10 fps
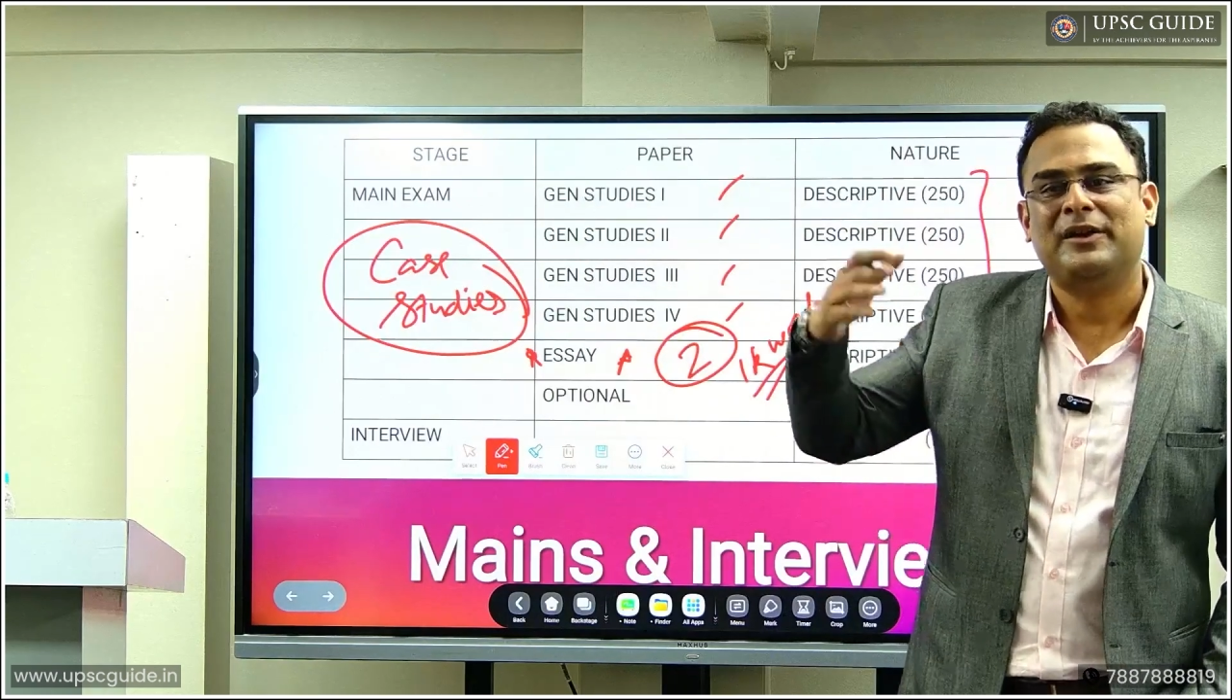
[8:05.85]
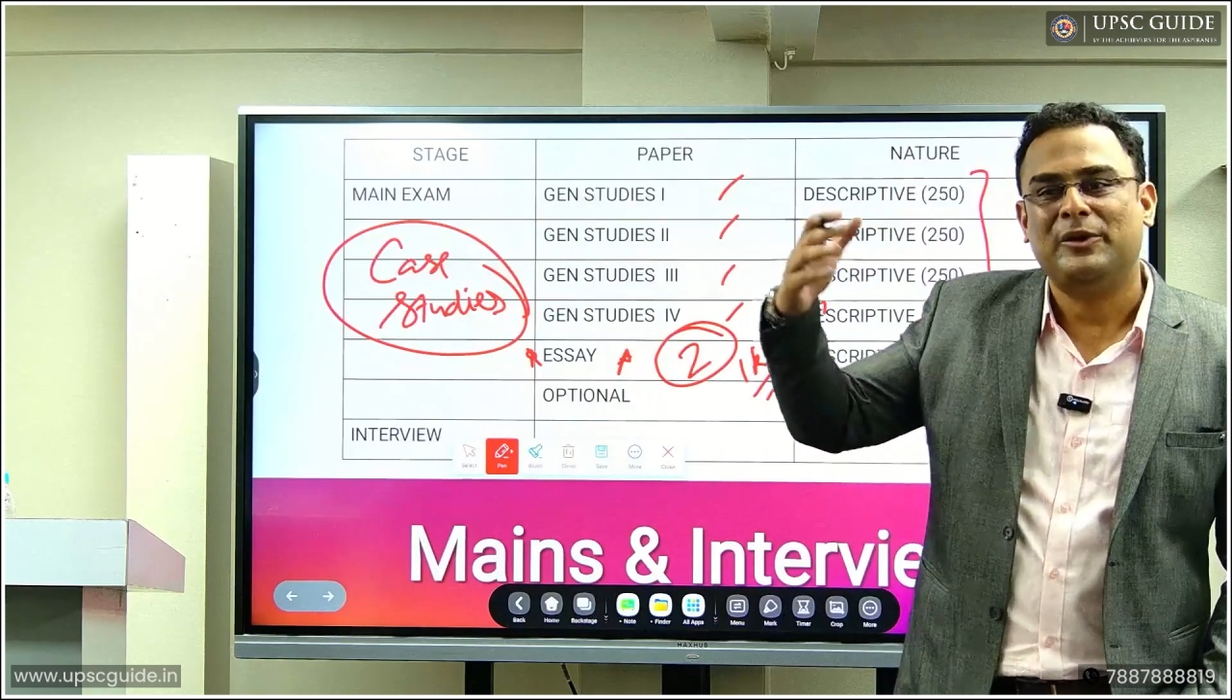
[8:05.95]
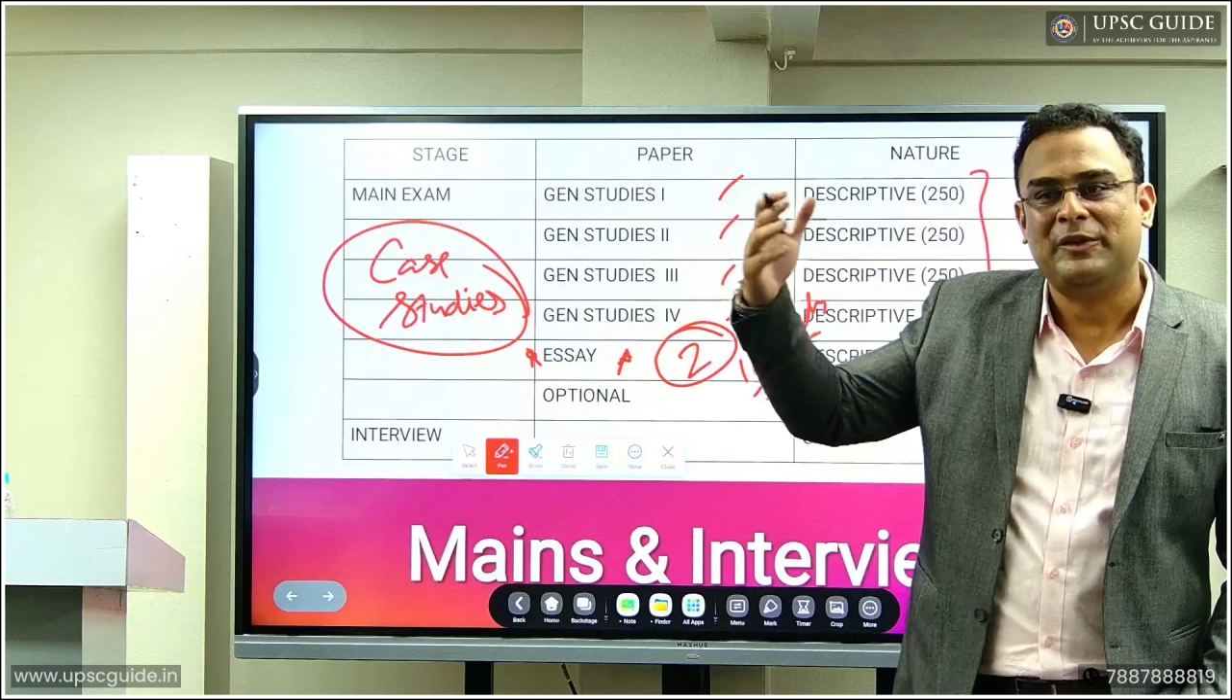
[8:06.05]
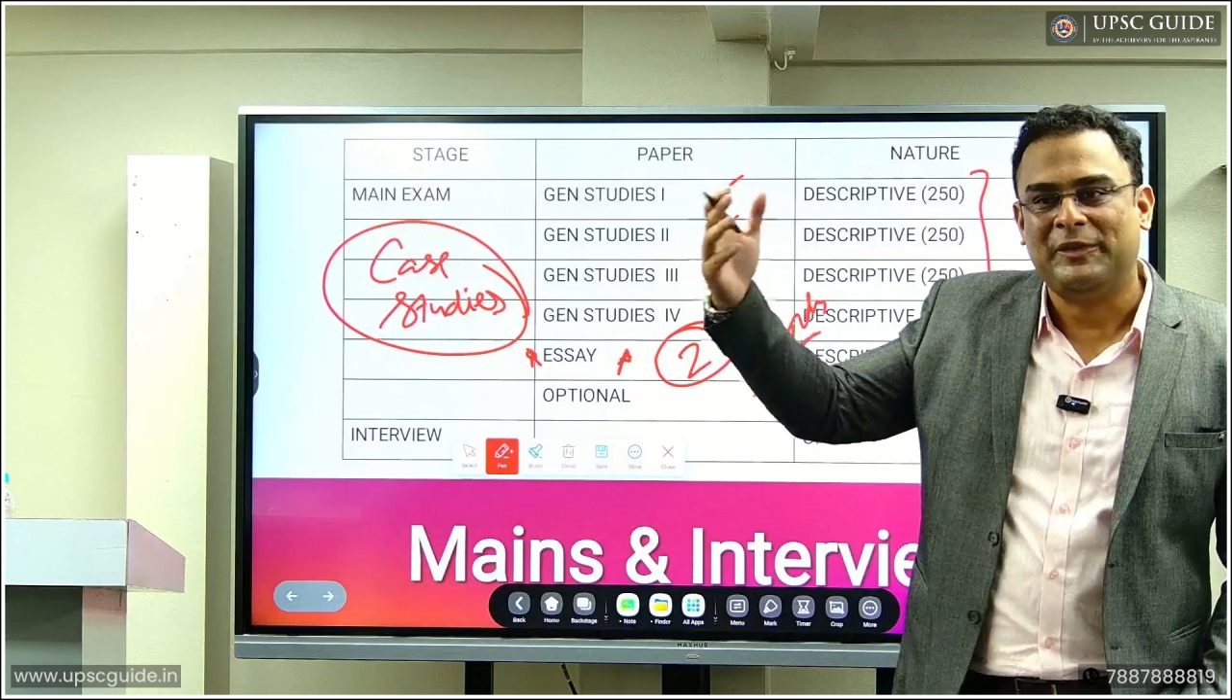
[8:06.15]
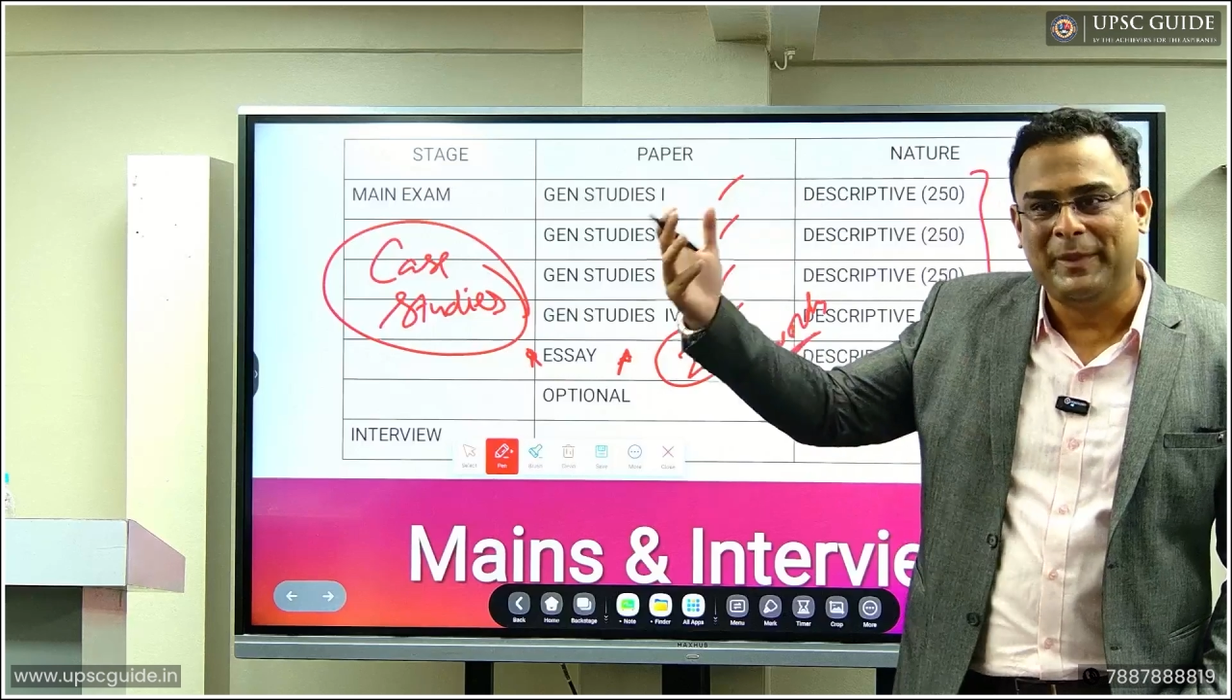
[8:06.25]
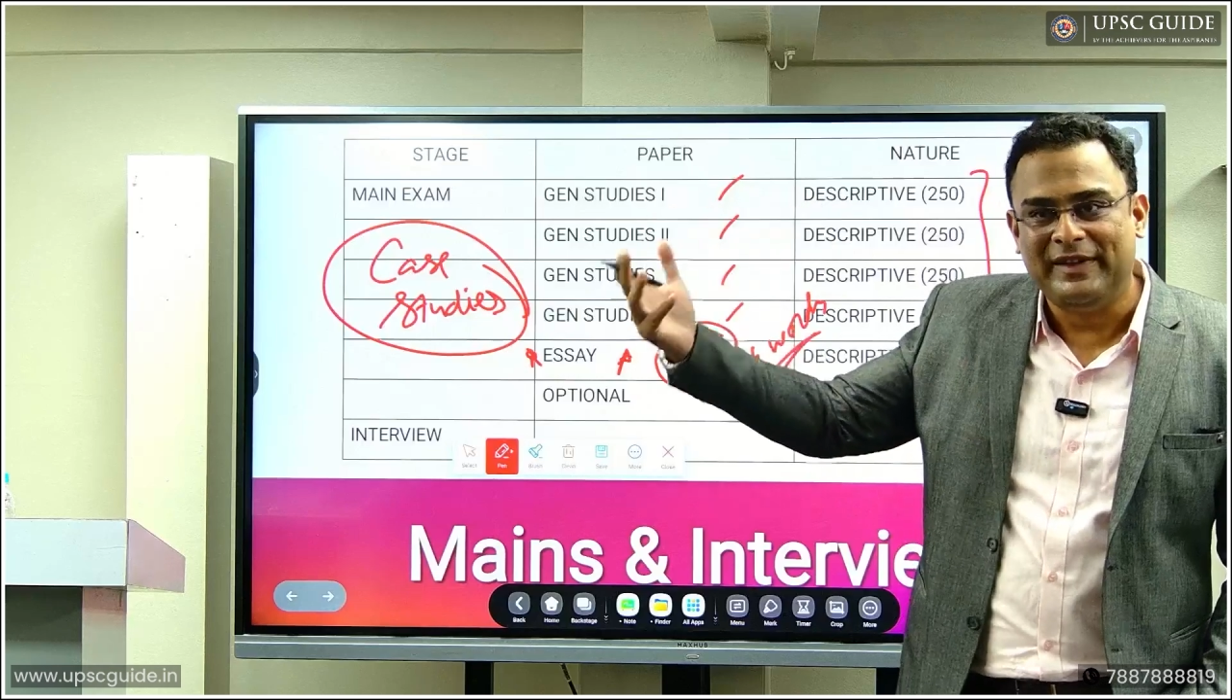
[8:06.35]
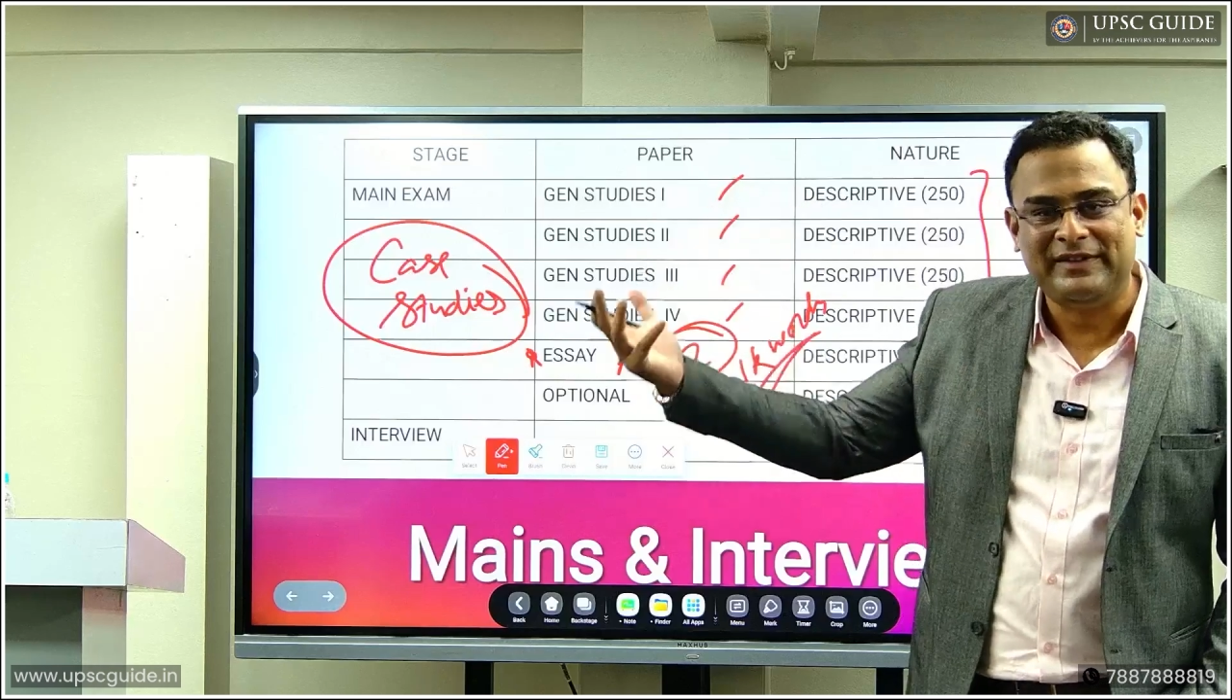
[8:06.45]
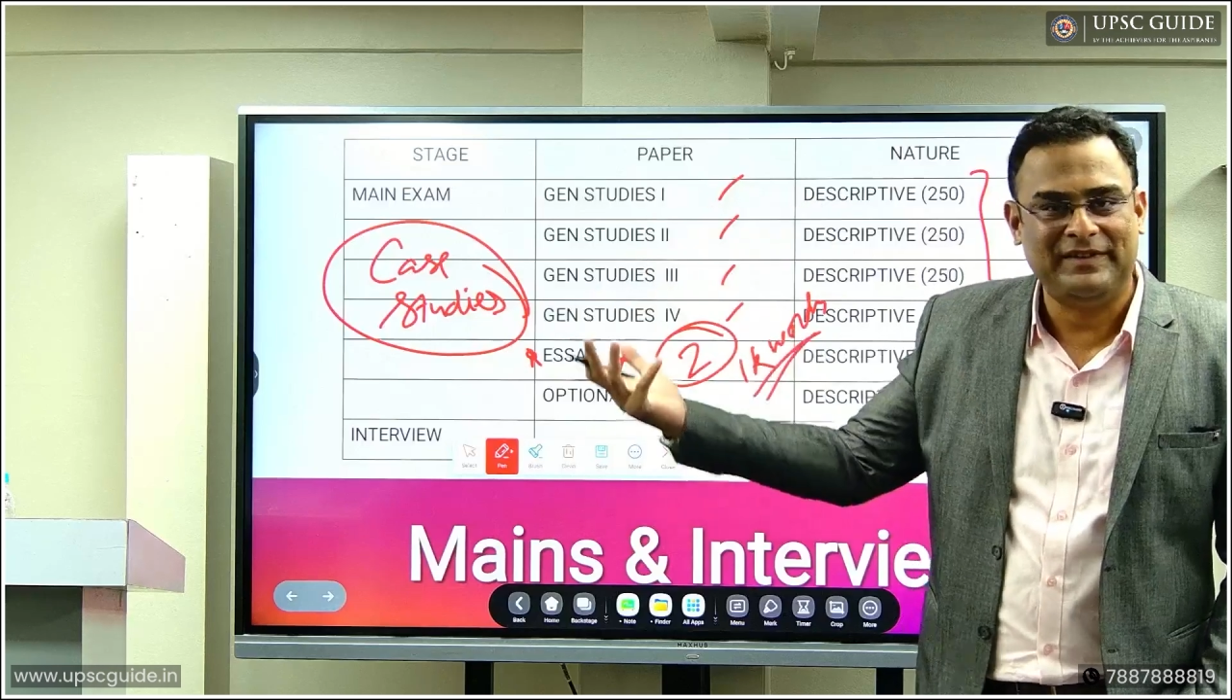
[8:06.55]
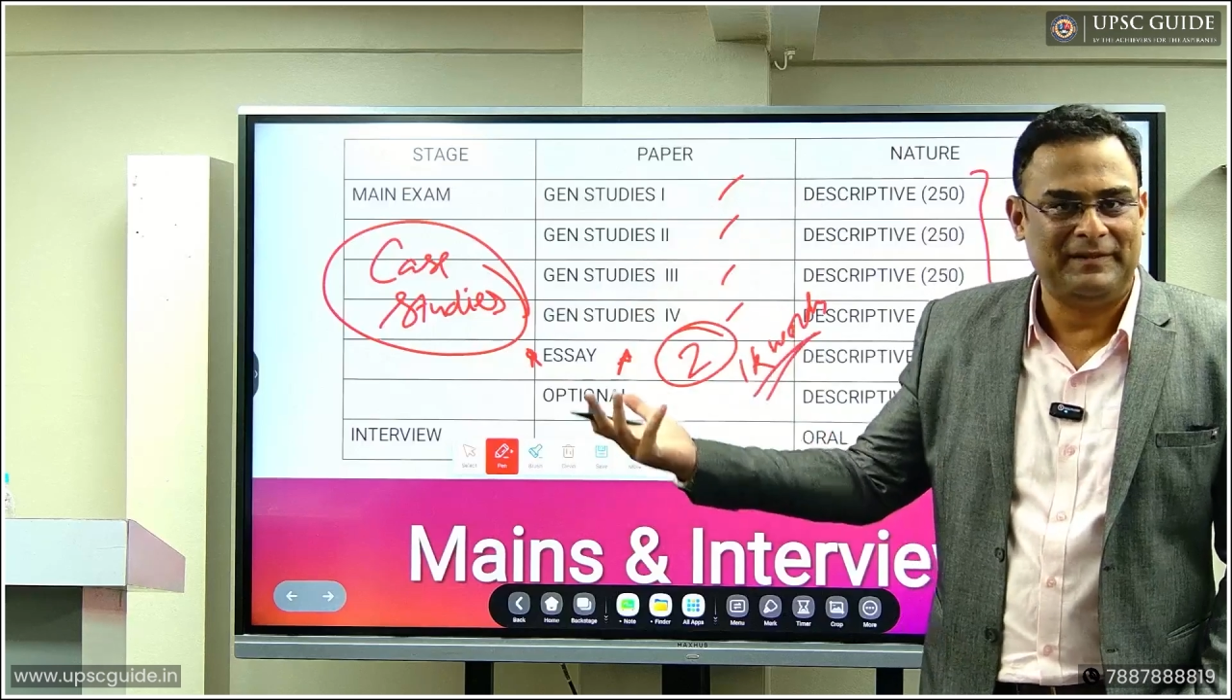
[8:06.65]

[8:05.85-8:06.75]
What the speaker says: space